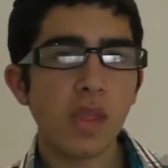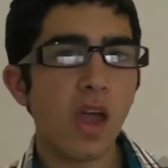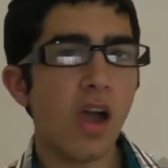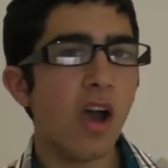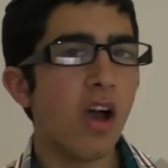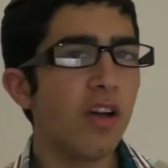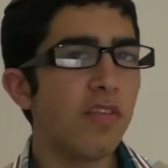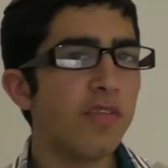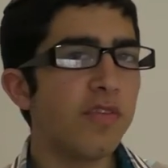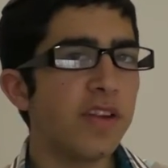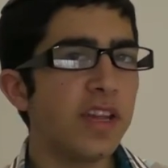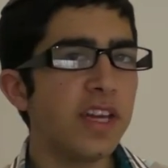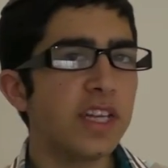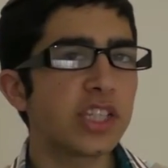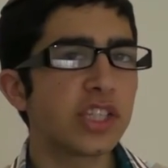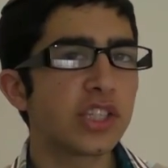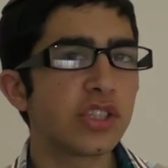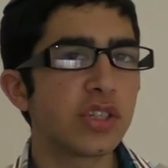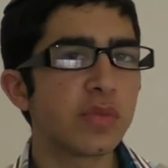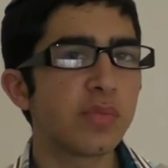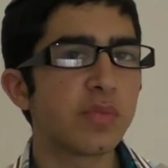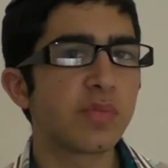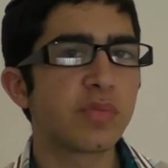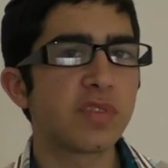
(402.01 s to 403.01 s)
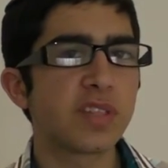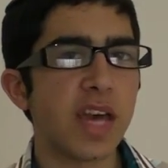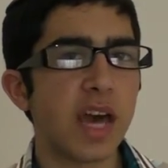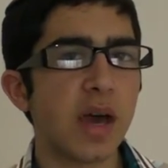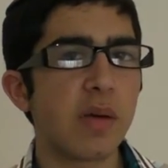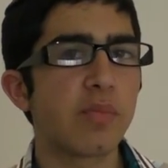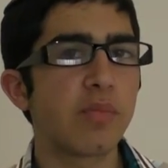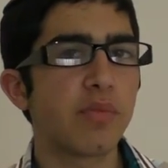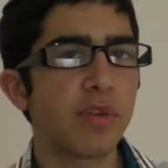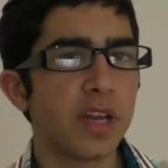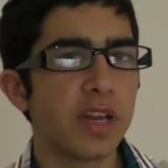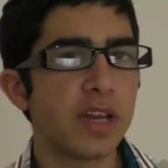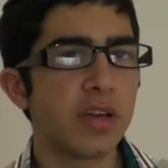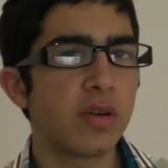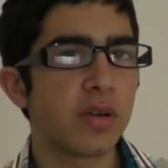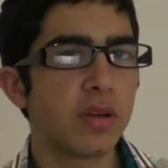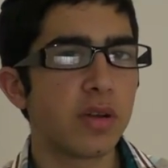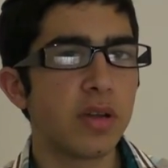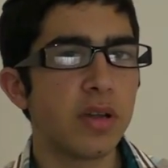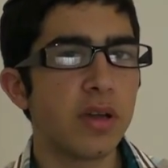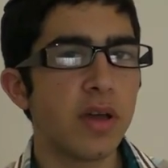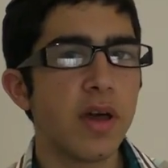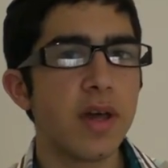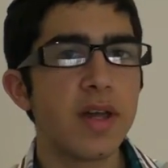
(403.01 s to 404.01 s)
Hopefully it should sound pretty good.
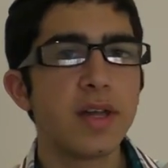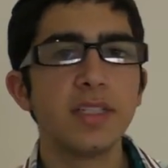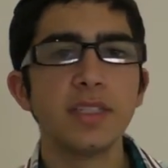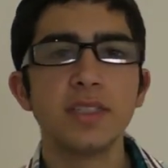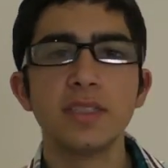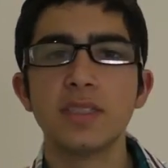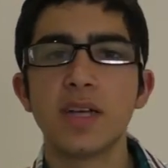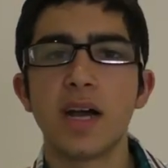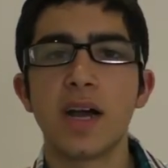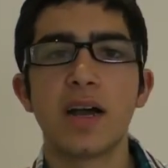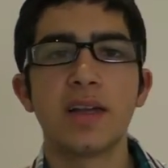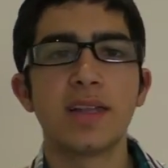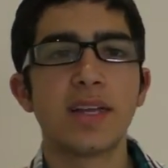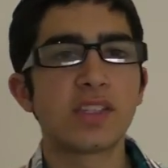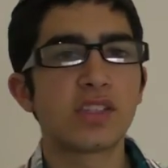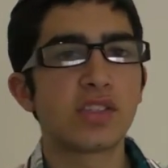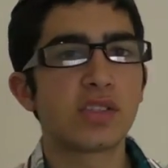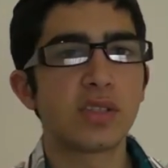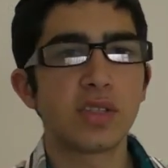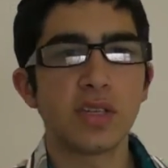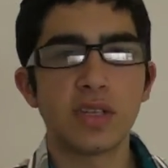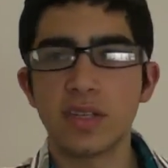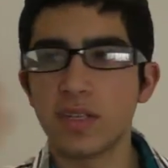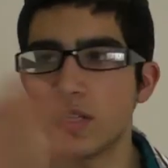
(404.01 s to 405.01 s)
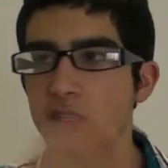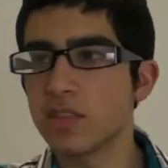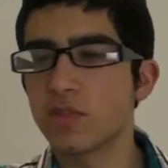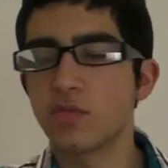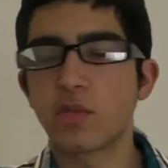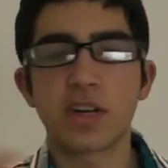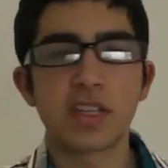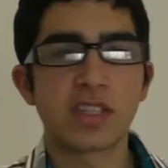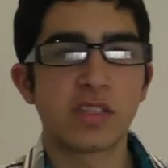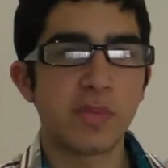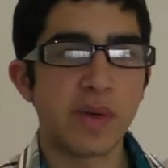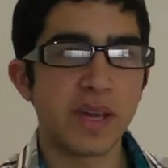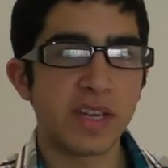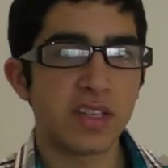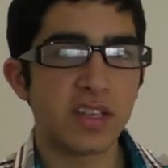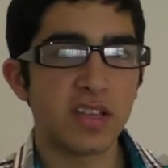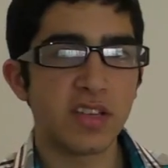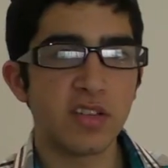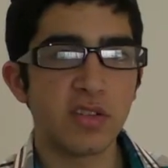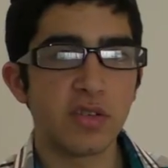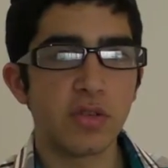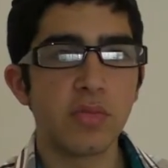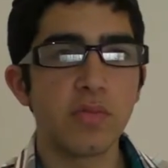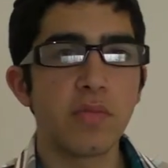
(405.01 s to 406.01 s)
That's what it's meant to
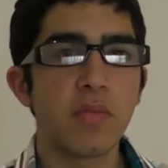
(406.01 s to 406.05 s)
do.